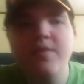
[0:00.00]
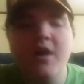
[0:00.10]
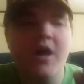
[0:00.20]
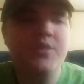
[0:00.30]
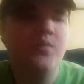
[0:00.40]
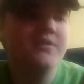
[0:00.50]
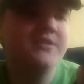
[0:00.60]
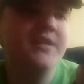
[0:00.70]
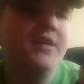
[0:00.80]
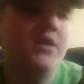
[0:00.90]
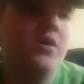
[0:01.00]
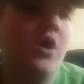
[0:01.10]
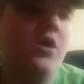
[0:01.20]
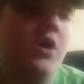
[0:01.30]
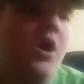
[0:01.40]
The other ones in here
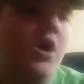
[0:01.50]
are